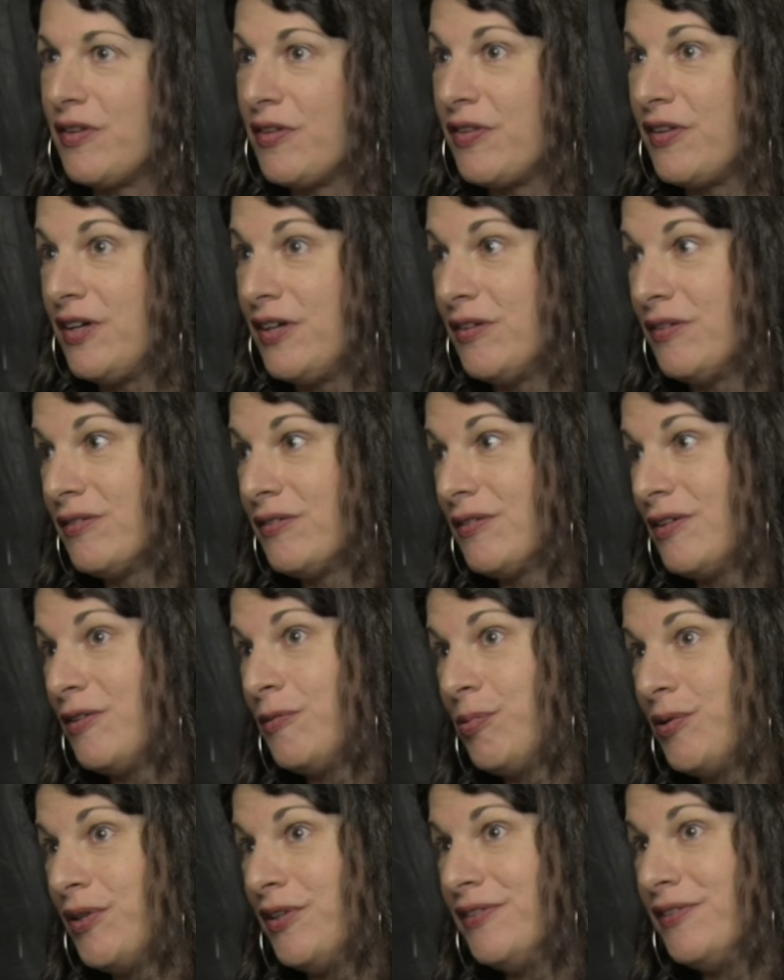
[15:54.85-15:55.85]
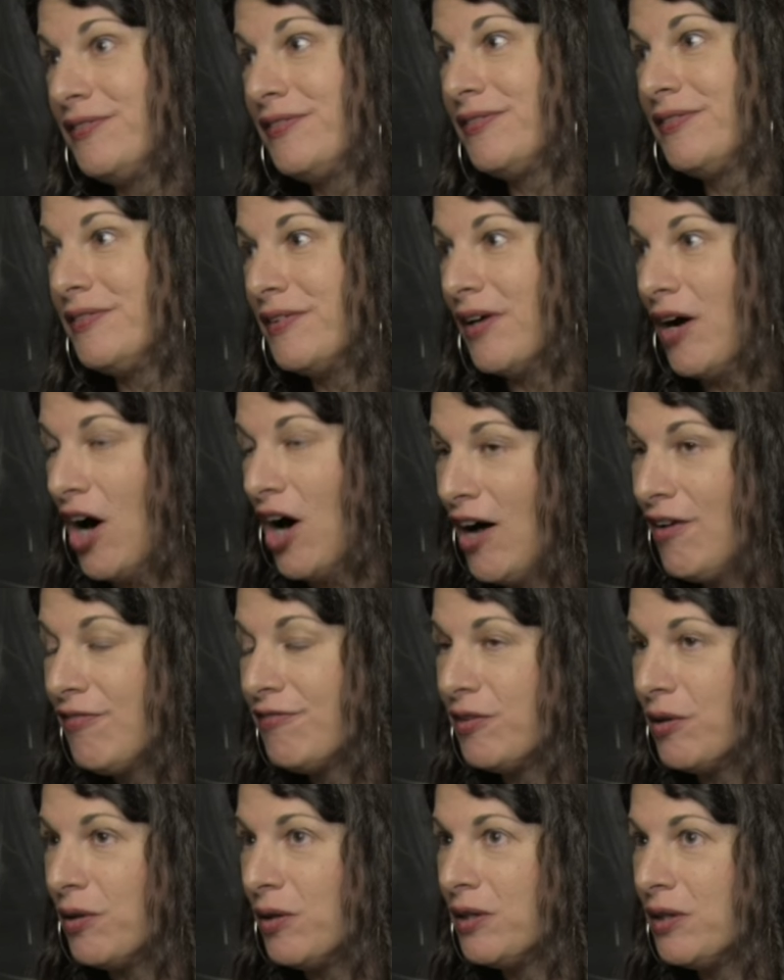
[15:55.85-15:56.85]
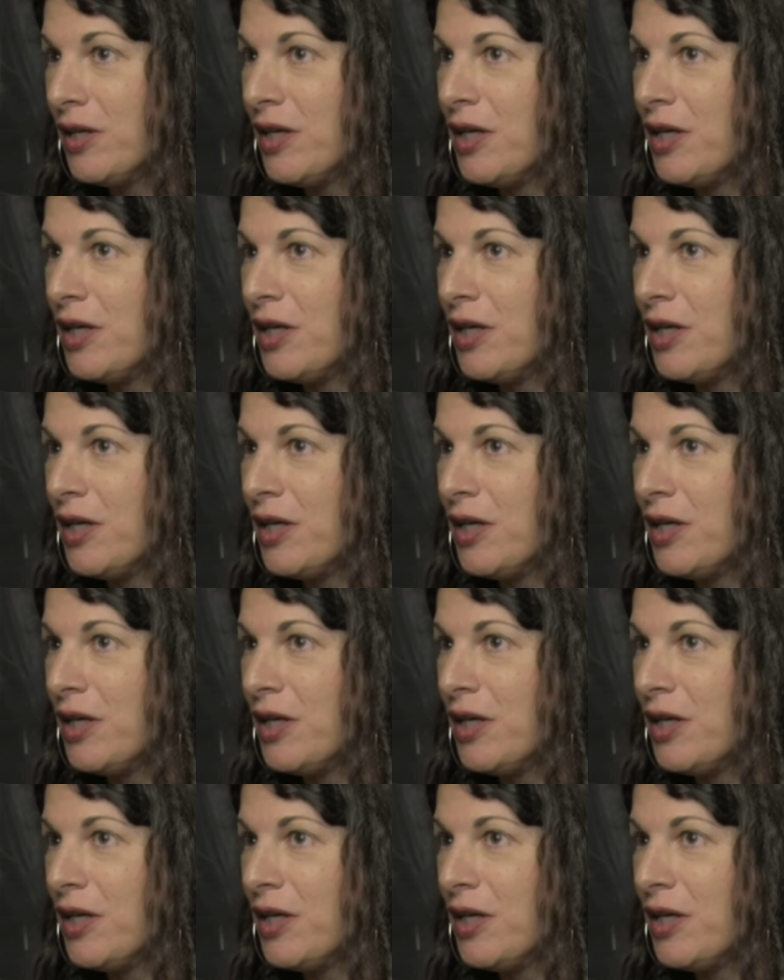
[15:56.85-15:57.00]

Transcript: I think it's pretty awful.